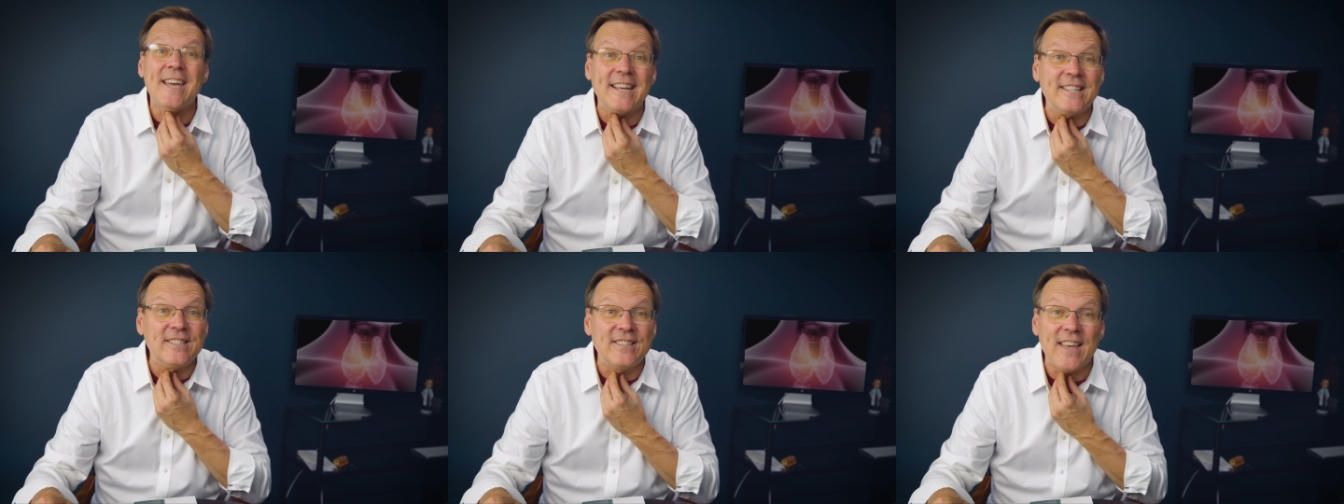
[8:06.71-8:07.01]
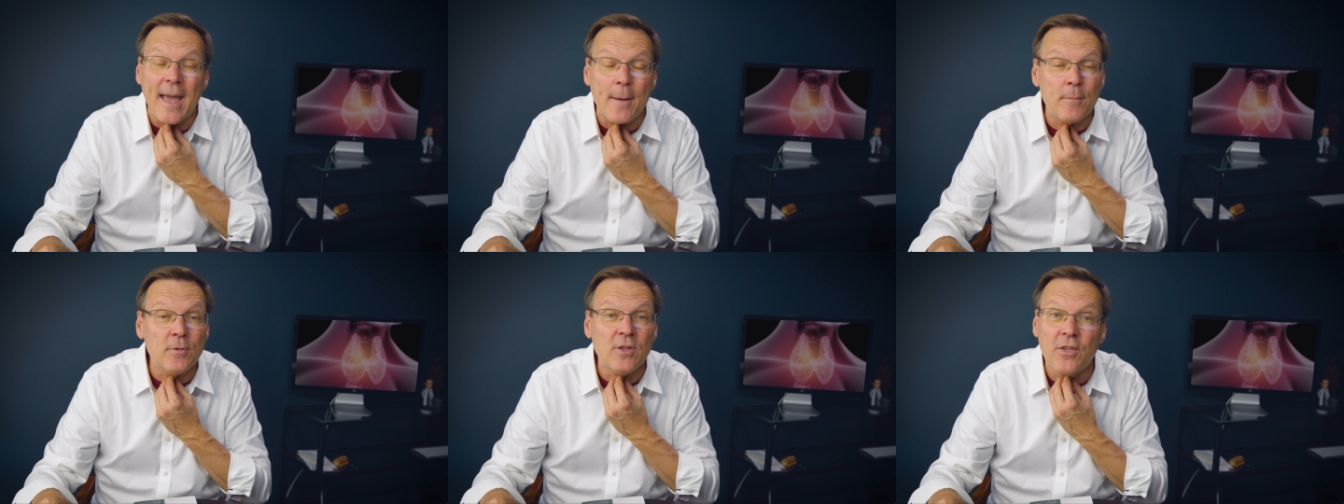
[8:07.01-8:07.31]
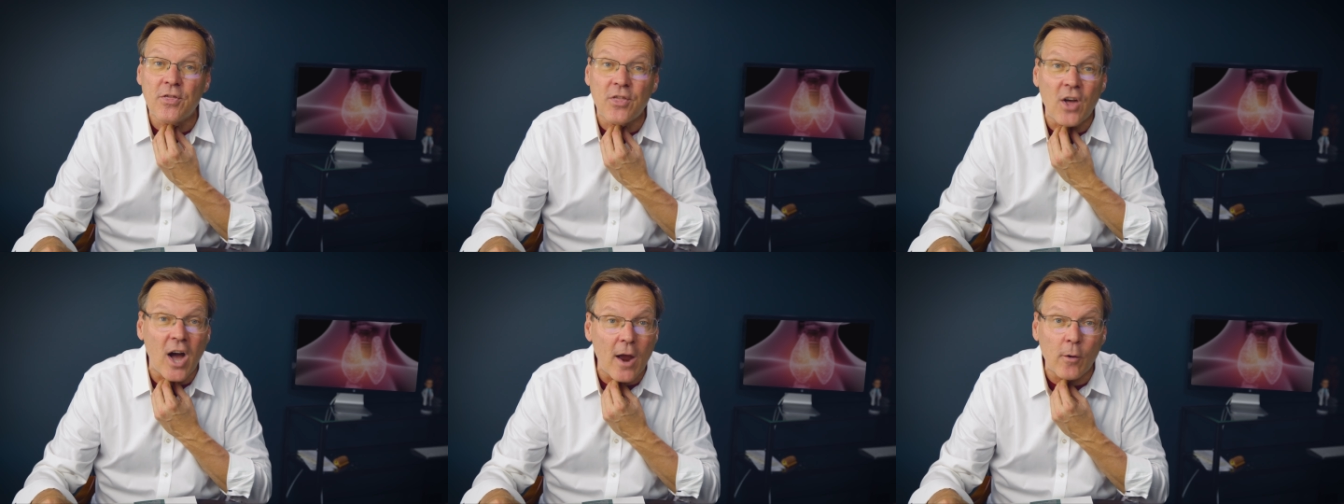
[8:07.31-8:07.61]
examine
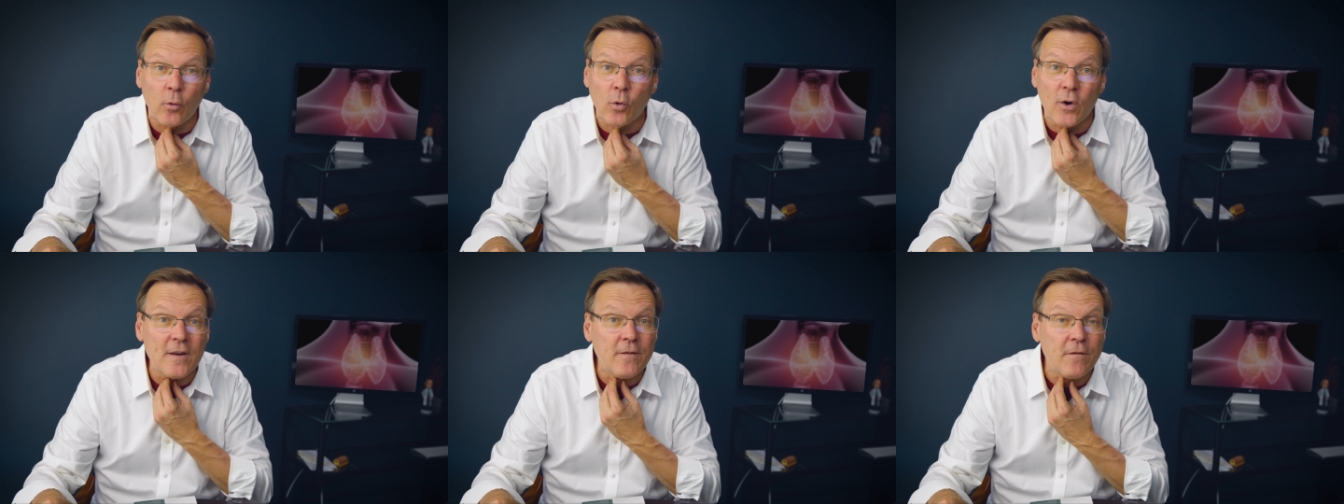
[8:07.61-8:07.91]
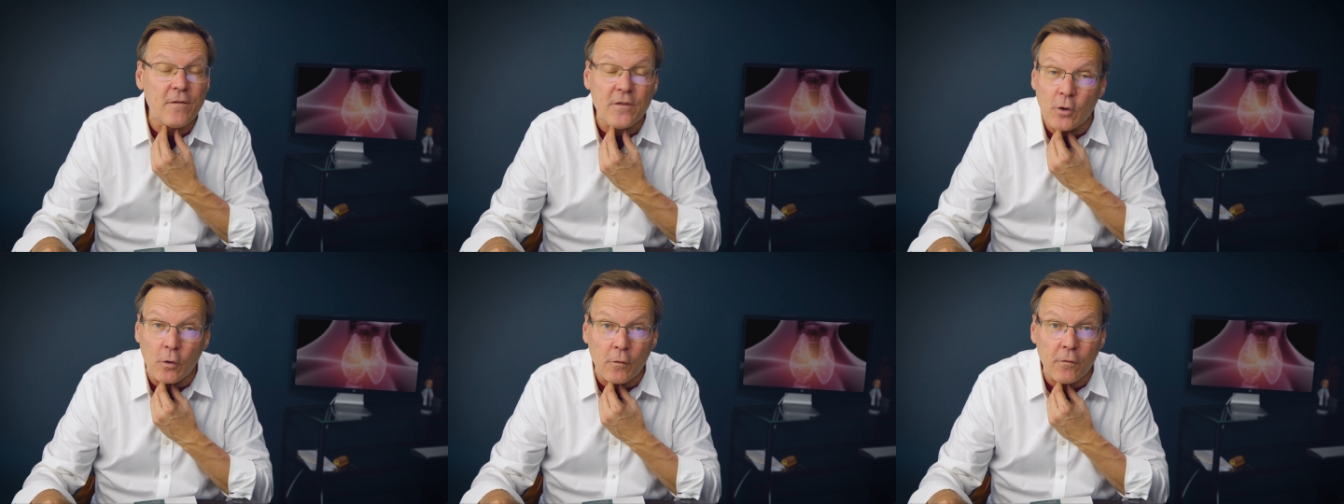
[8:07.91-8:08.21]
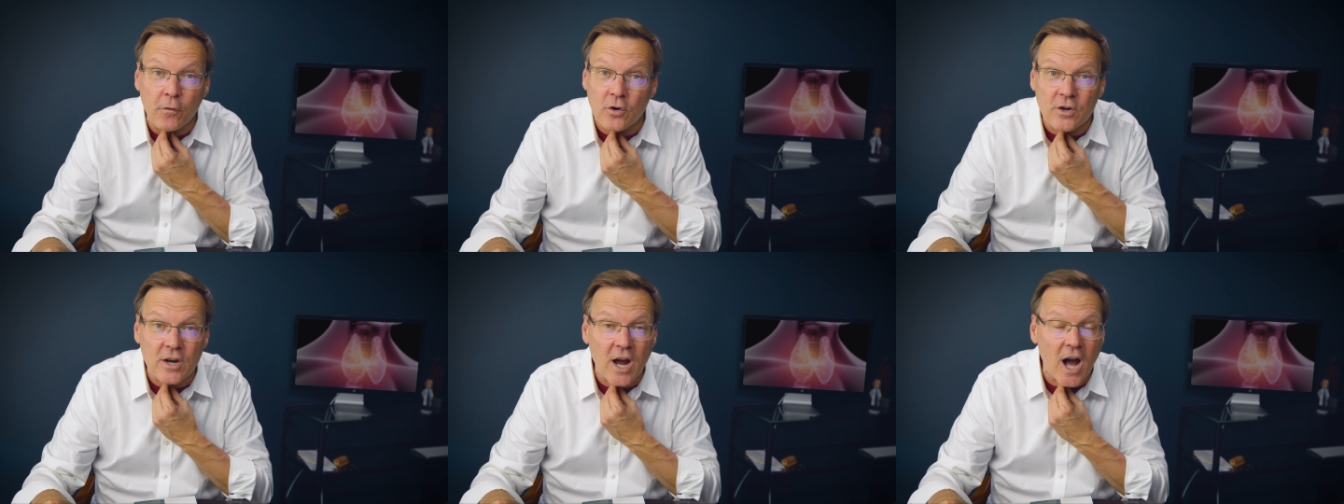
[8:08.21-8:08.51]
the thyroid, feel
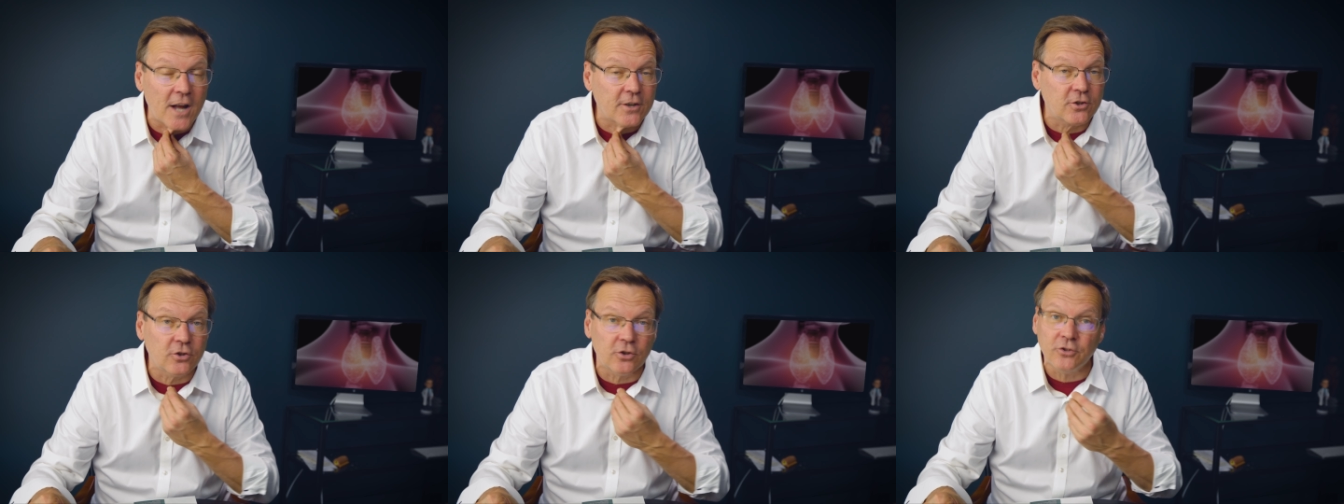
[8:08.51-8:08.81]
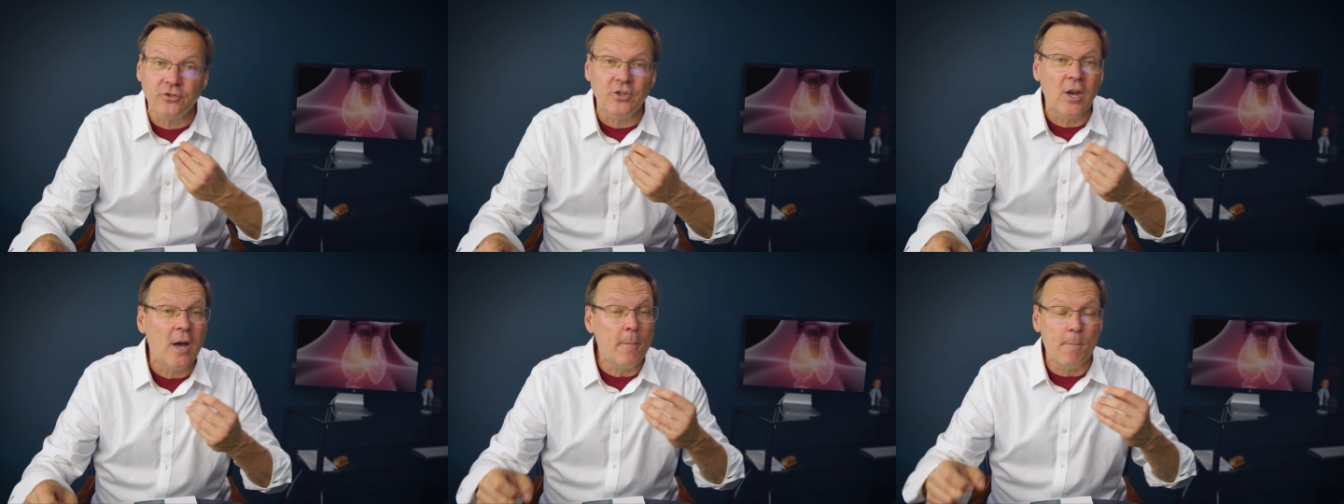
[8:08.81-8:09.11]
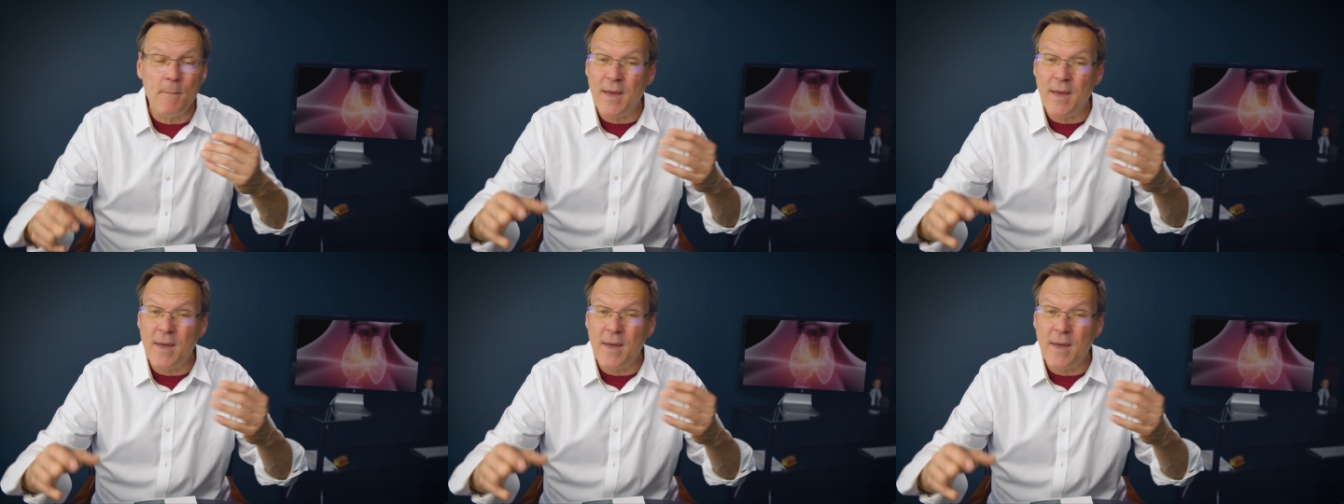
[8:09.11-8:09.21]
for nodules,